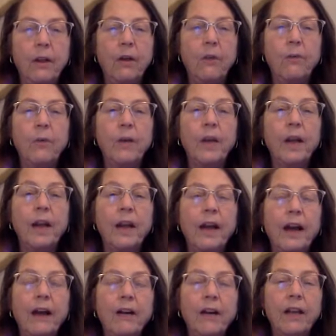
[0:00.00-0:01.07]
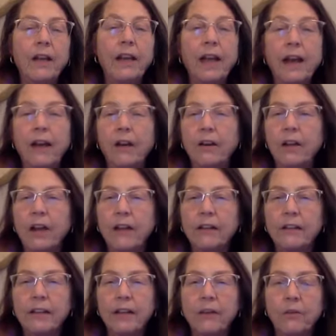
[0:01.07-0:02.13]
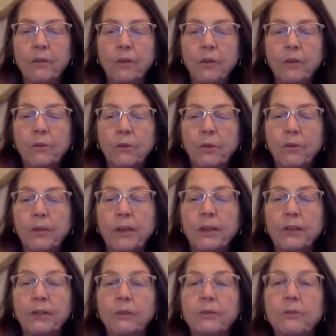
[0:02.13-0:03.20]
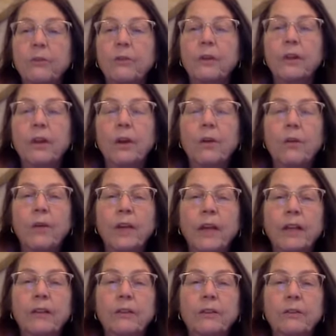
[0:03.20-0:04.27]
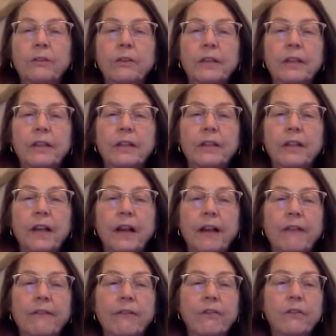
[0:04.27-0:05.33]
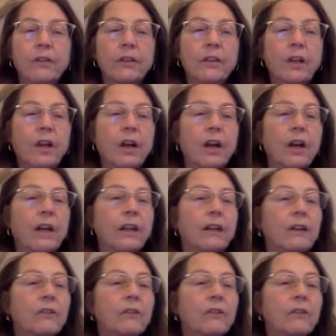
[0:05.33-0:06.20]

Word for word: What I how and how did how does that work? What do I do? what I do is I focus on, oh,